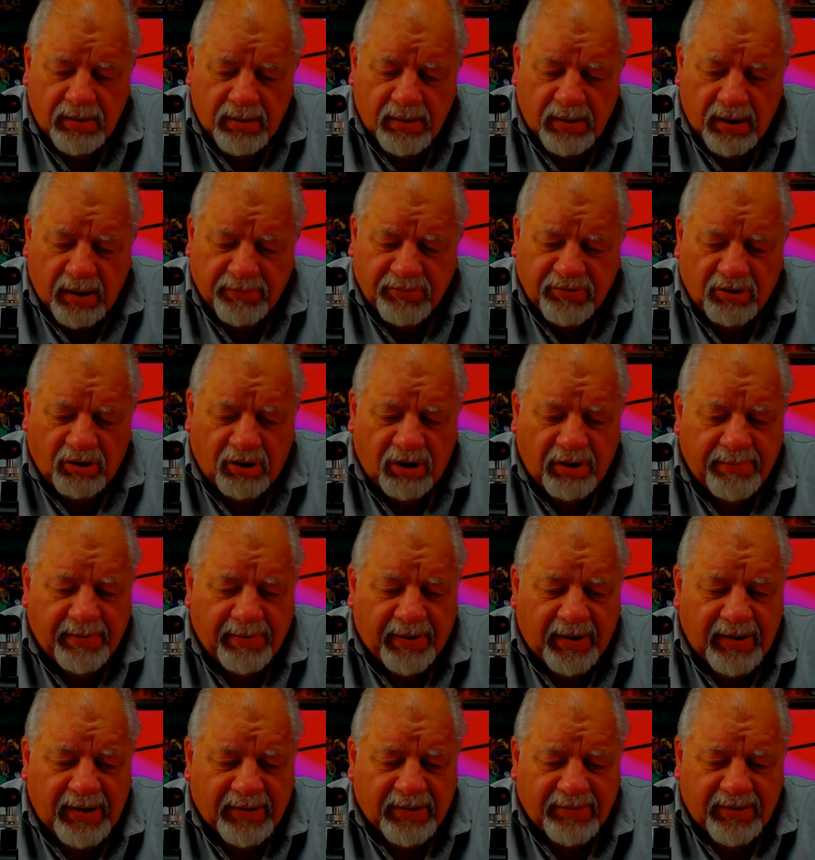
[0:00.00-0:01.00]
I'm sorry about
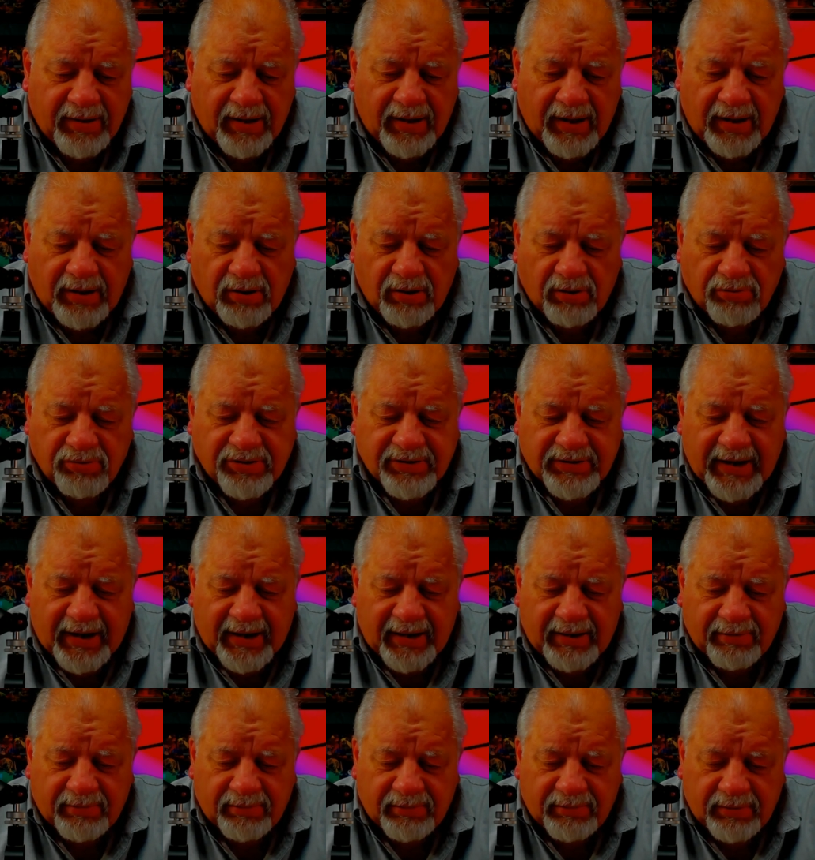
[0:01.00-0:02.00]
yesterday, no
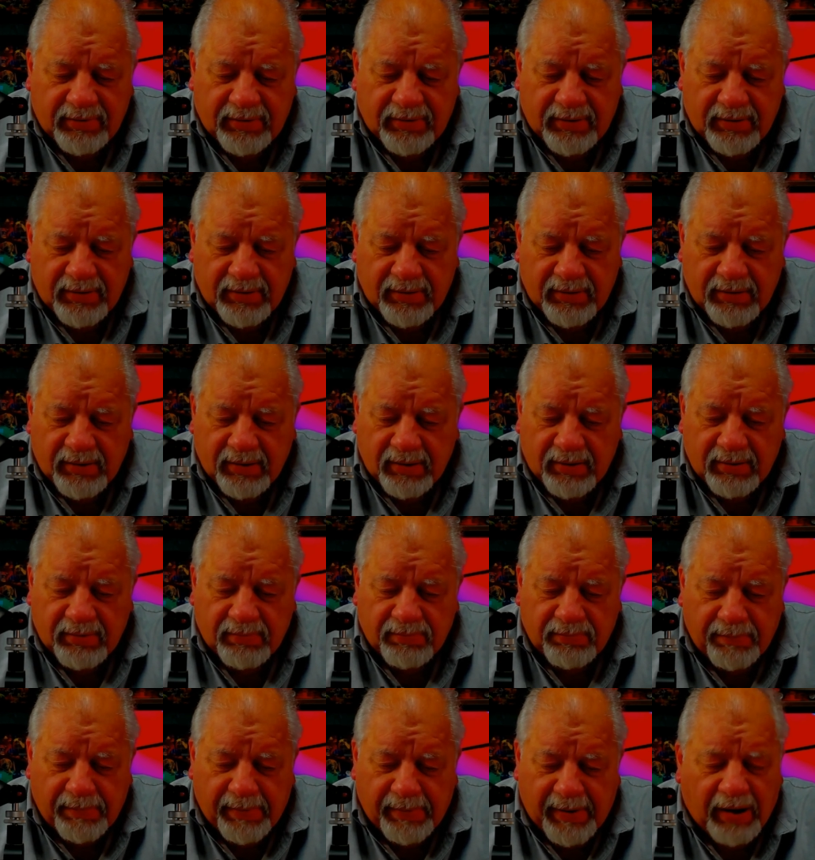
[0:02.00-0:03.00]
sound. The
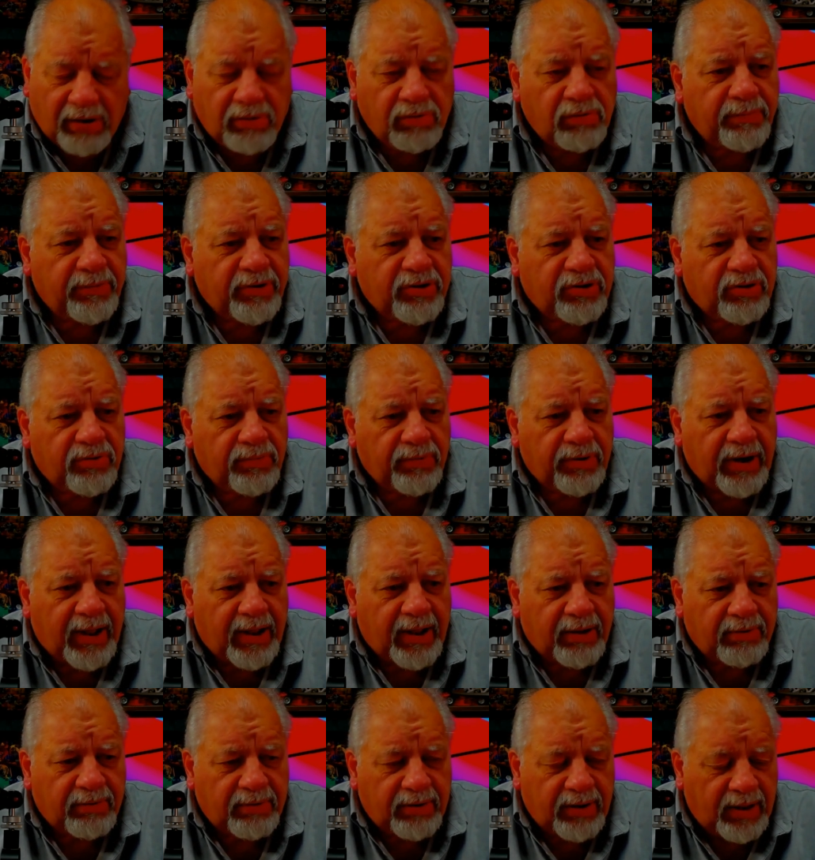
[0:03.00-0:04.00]
power must have went
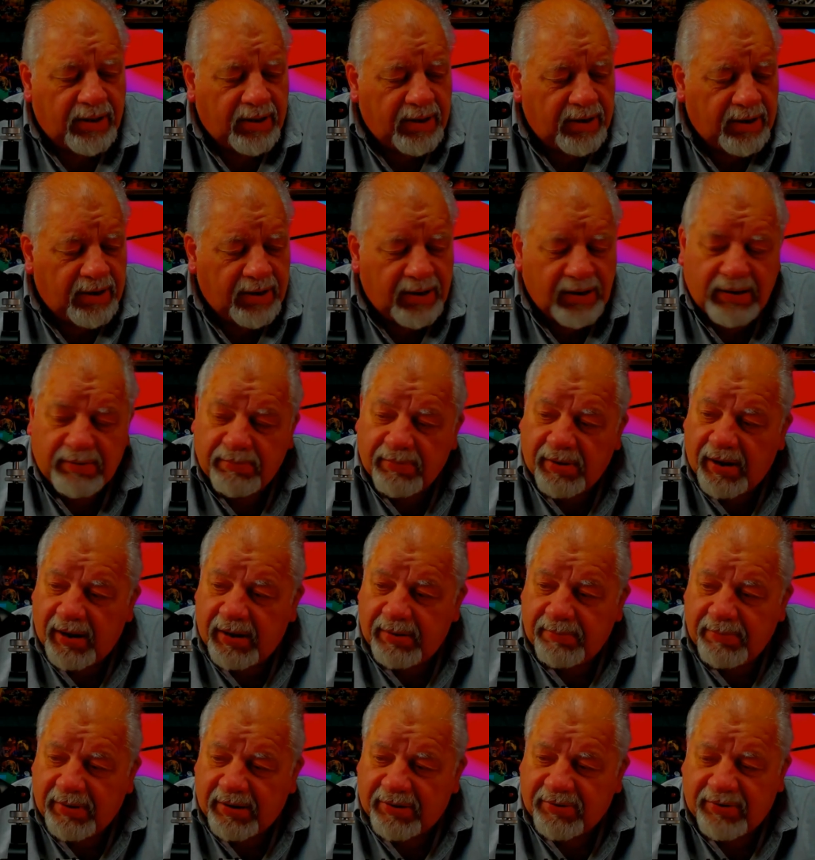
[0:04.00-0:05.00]
out and my
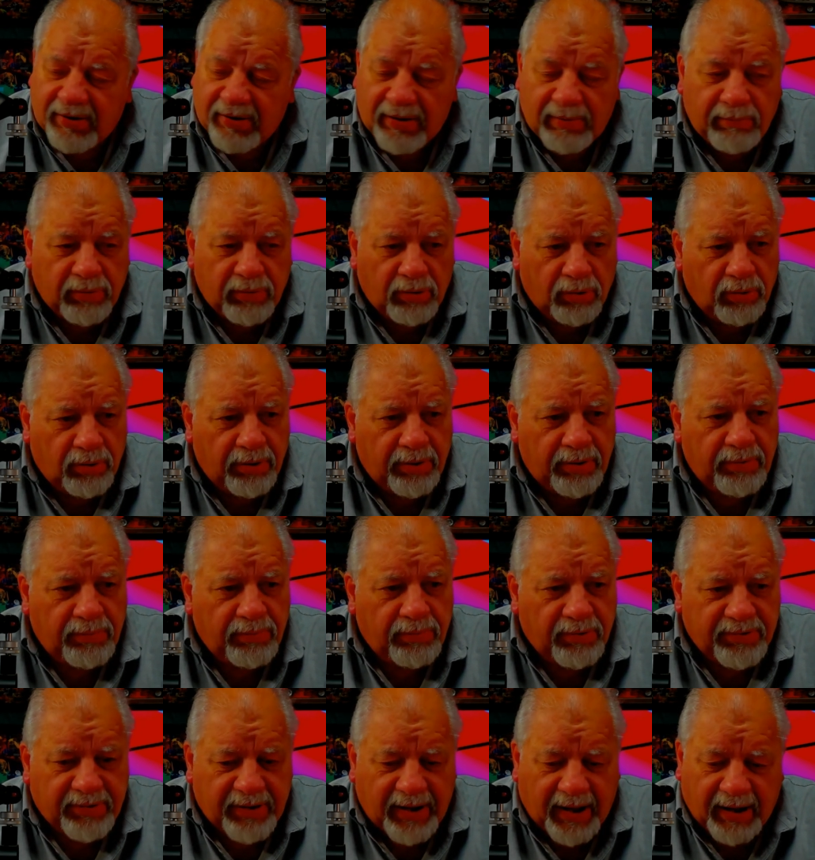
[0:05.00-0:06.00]
mixing board
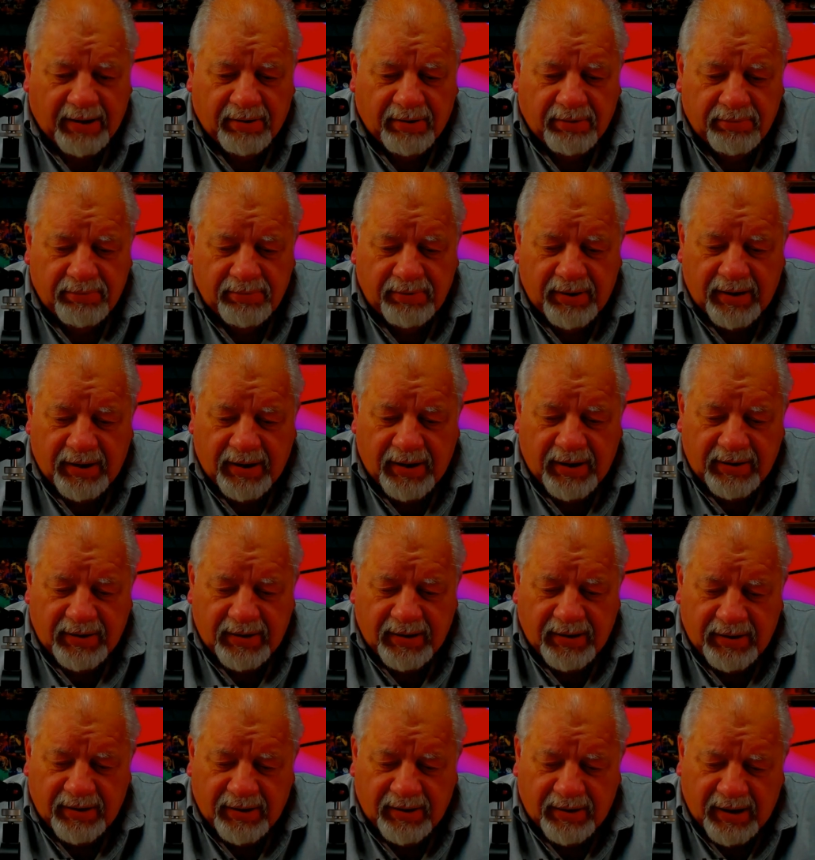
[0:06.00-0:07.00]
was out and I
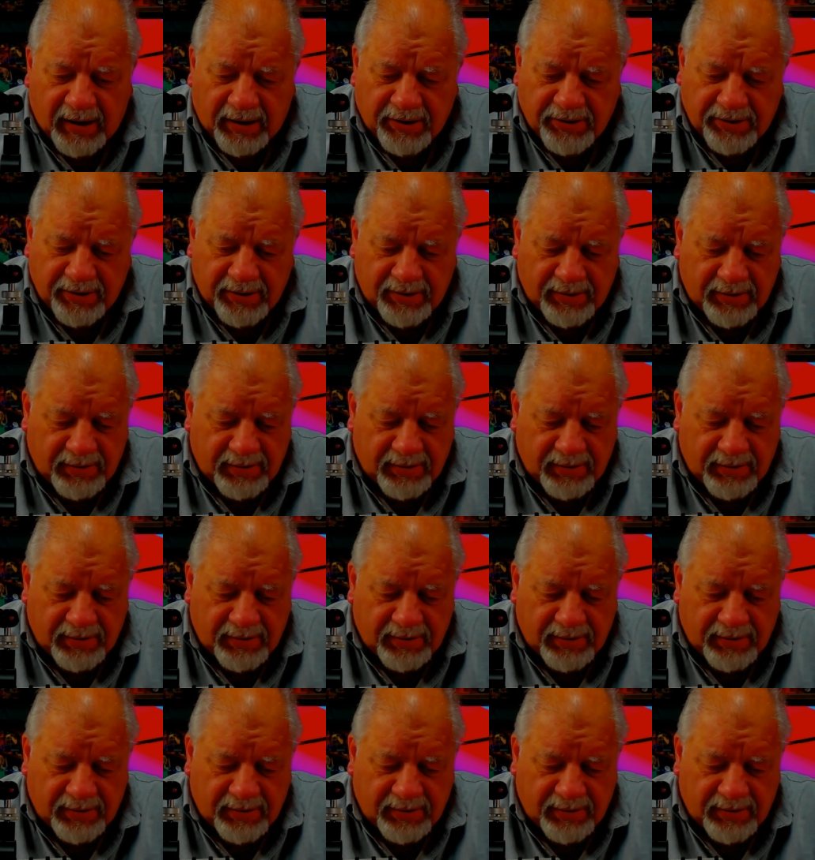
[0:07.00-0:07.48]
didn't catch it.